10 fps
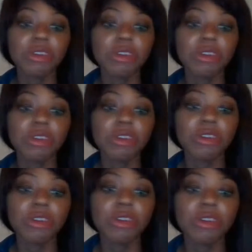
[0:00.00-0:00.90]

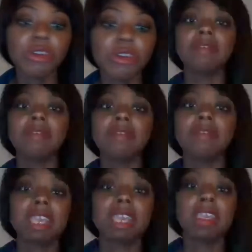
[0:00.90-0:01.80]
single parent
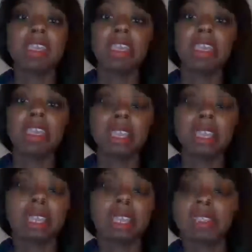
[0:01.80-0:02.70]
household. We lived
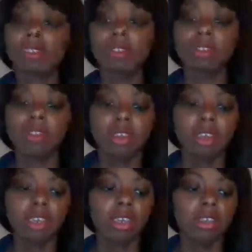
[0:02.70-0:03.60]
in
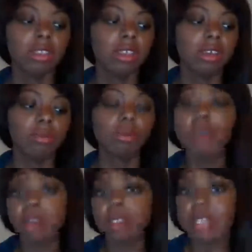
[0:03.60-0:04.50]
like
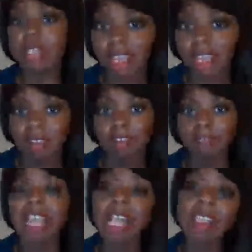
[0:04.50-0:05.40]
the poor
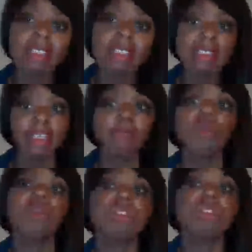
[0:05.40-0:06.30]
side of
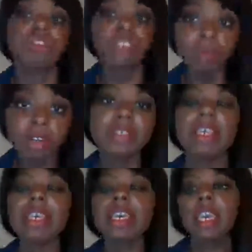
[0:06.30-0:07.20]
Dallas, and then moved to the
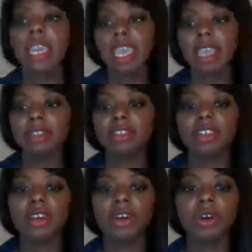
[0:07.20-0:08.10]
suburbs.
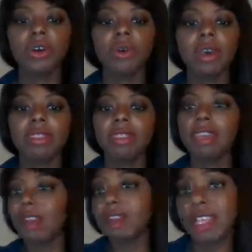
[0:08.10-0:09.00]
And
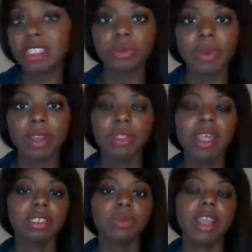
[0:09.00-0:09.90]
so there, that's
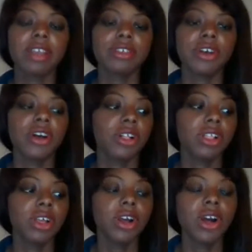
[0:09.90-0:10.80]
when I
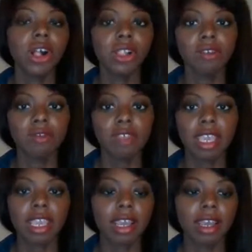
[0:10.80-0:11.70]
saw
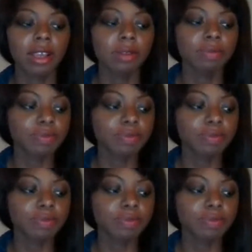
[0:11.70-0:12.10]
all of the